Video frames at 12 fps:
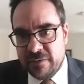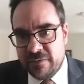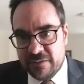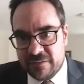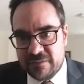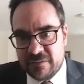
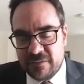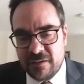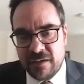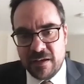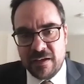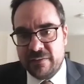
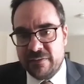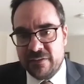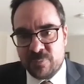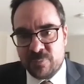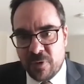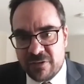this
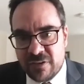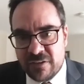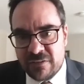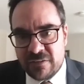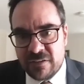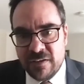
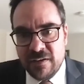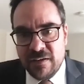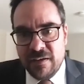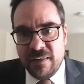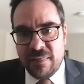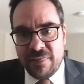process,
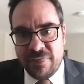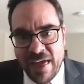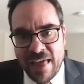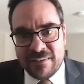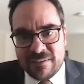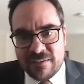
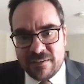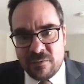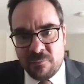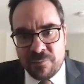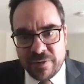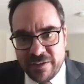that
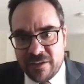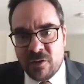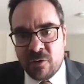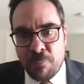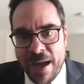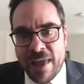particular
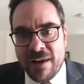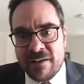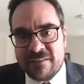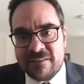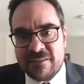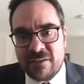
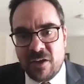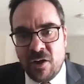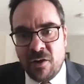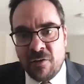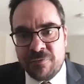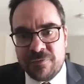balance
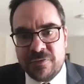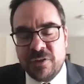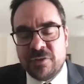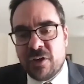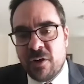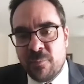of
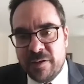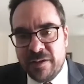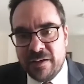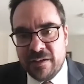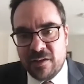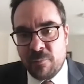
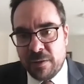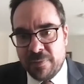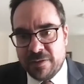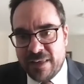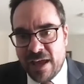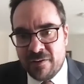determining
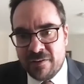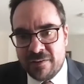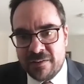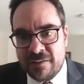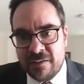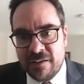
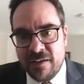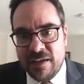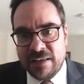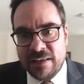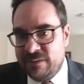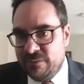complementarity
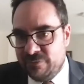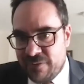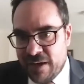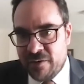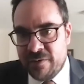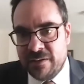and
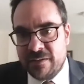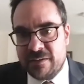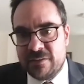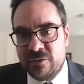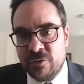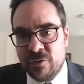deferring
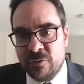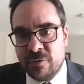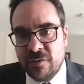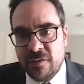to